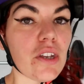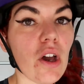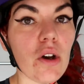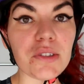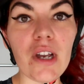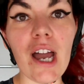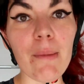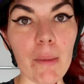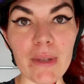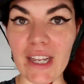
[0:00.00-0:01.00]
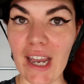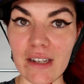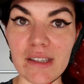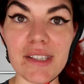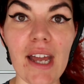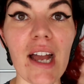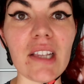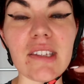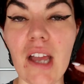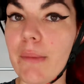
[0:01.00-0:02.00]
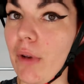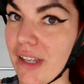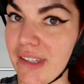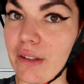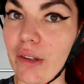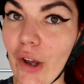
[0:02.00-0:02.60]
the whole time I'm in a gated stance, I'm nice and low.